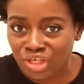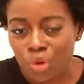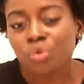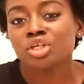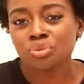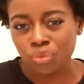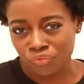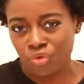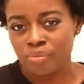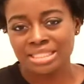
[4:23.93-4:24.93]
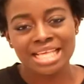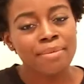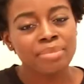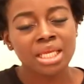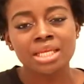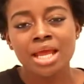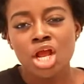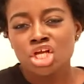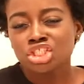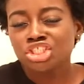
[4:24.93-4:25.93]
Dakota's performance. I mean,
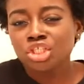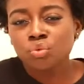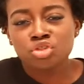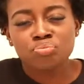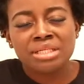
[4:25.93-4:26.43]
she was